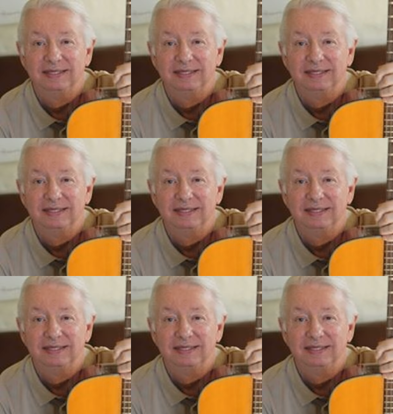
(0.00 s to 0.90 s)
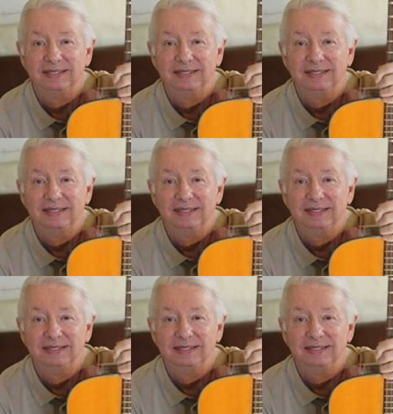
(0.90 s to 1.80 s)

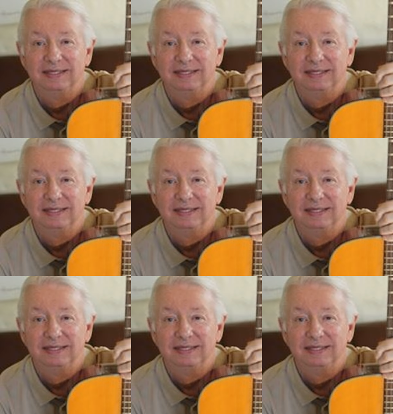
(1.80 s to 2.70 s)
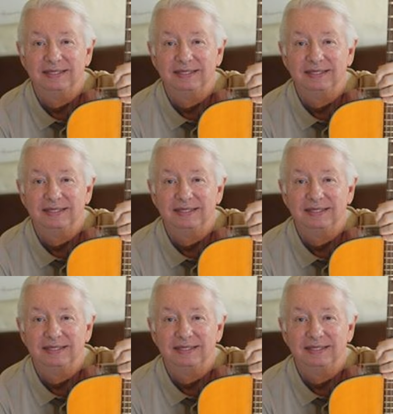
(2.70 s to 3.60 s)

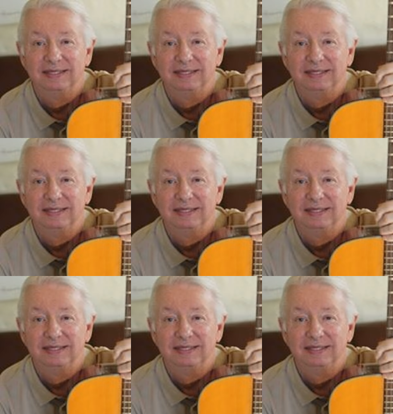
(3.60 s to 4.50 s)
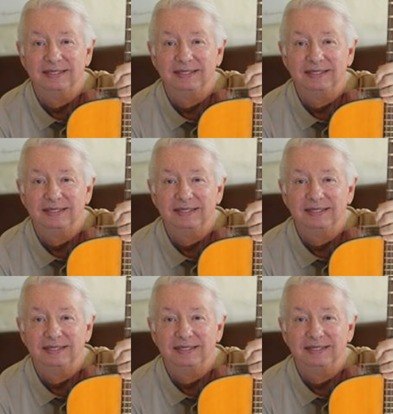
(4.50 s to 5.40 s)

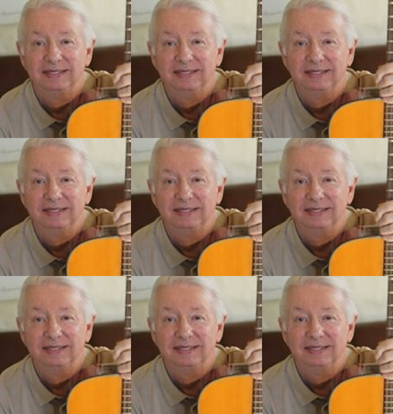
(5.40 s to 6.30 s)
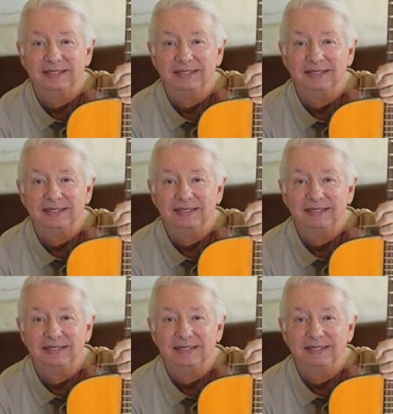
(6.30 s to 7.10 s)
This is a still picture; no speech is visible.